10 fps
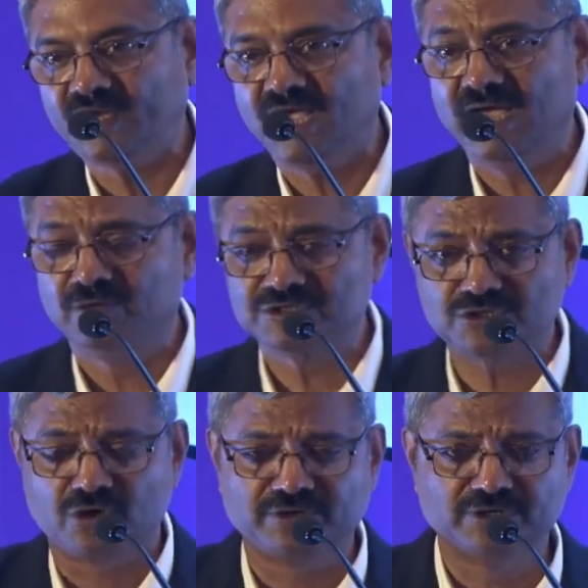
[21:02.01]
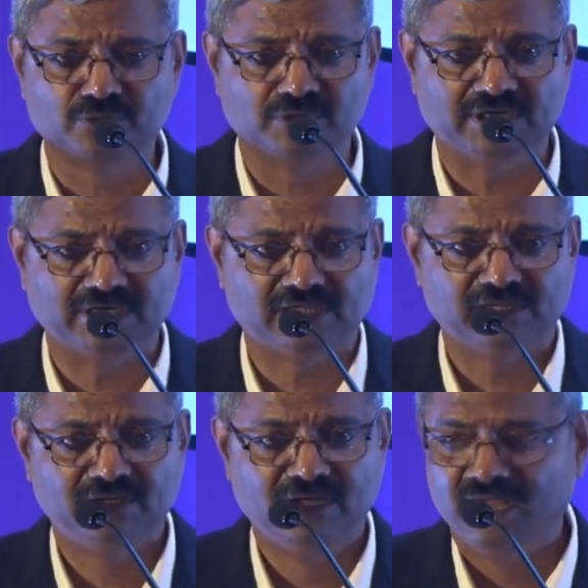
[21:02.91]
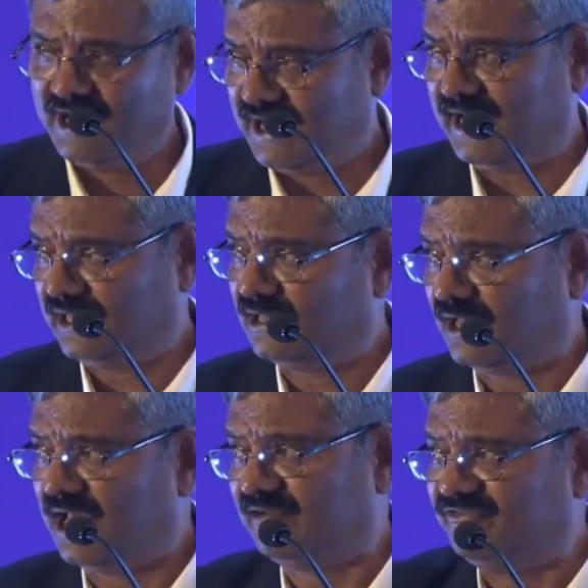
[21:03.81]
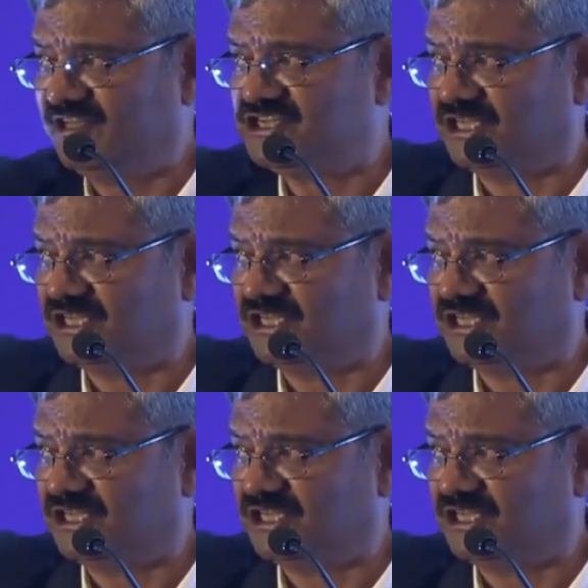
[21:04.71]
I was talking to her. I'll finish in a